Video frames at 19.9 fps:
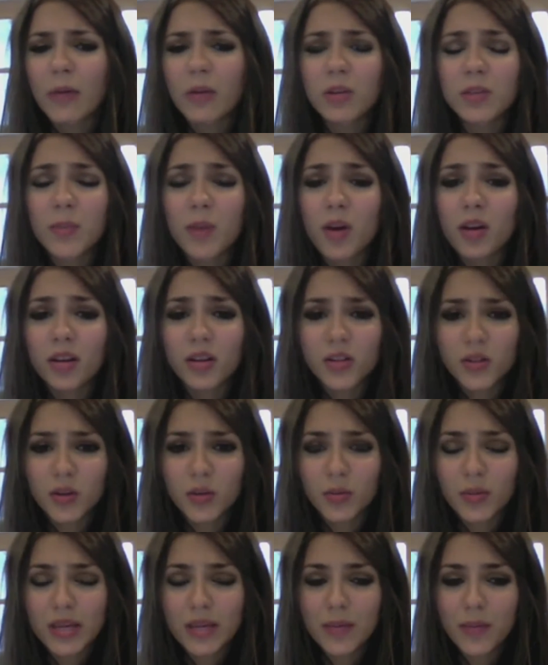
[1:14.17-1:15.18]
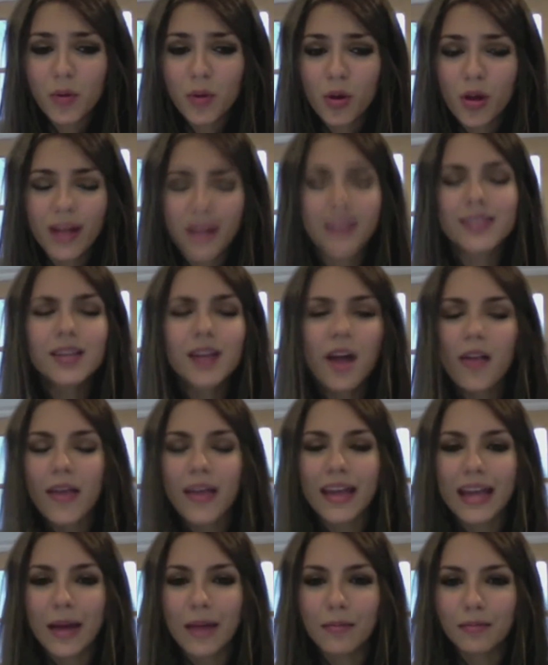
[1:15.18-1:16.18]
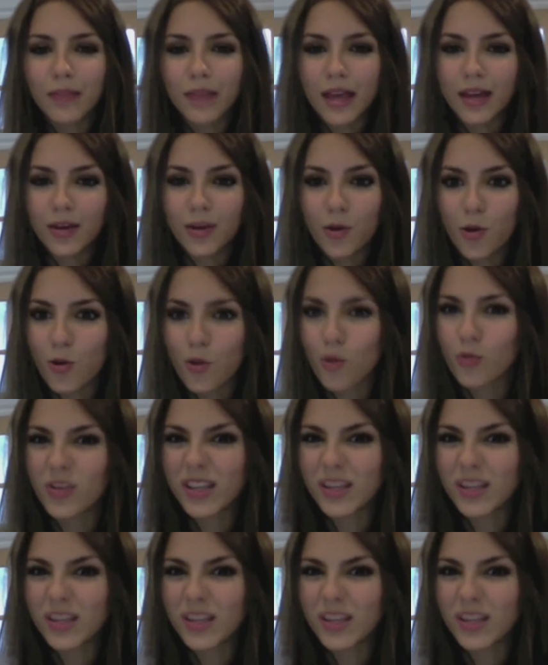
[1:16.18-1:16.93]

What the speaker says: My favorite TV shows are The Vampire Diaries,